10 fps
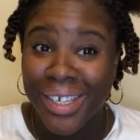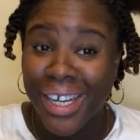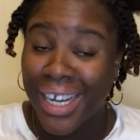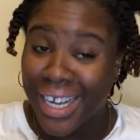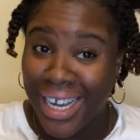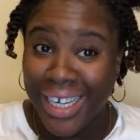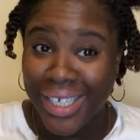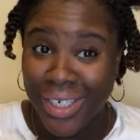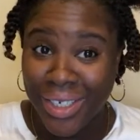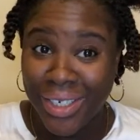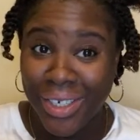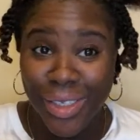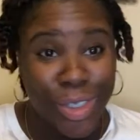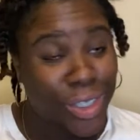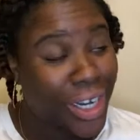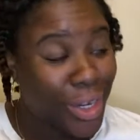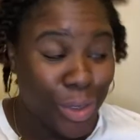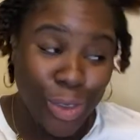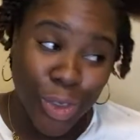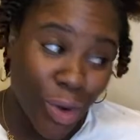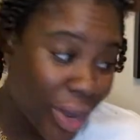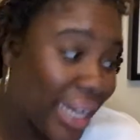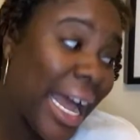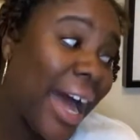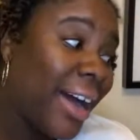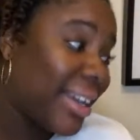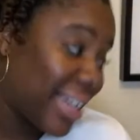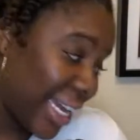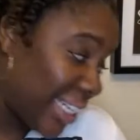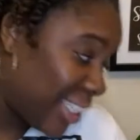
Acacia, you now you showing out, Acacia.